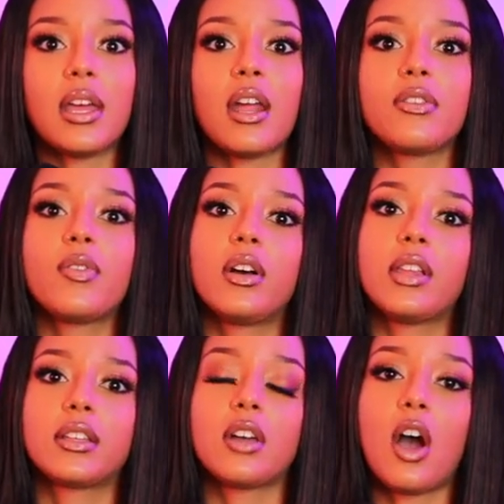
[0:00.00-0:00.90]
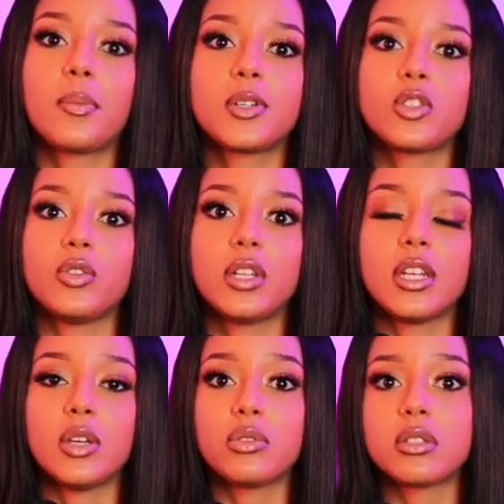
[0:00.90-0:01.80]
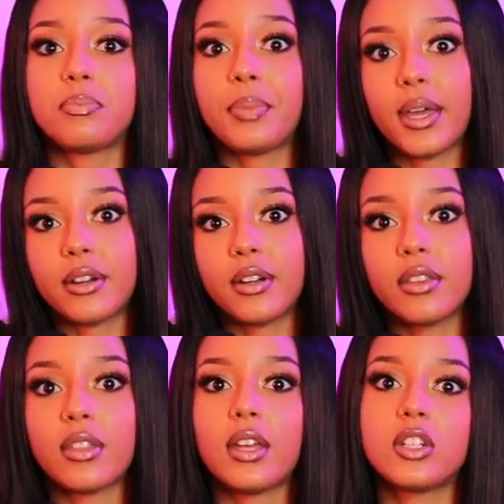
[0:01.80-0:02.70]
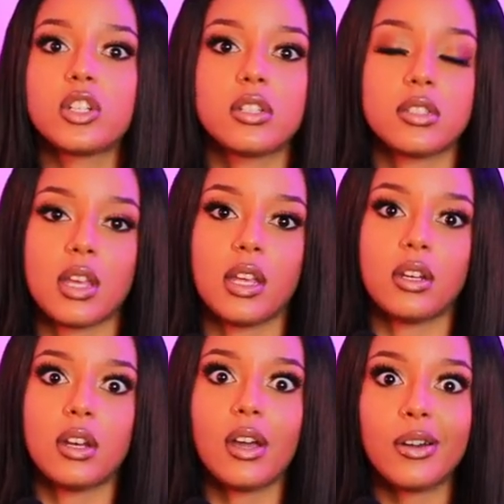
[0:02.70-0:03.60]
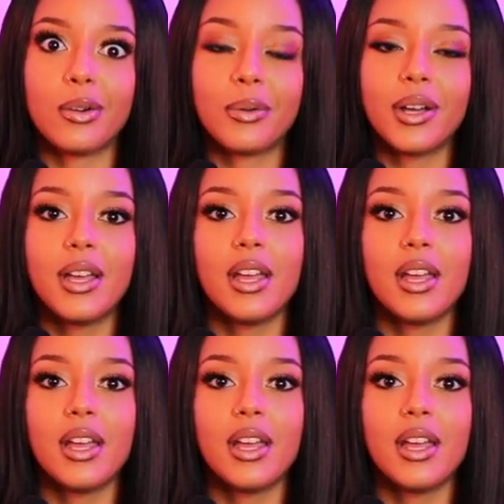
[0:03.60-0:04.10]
and I felt like the opportunity was better than just saying no.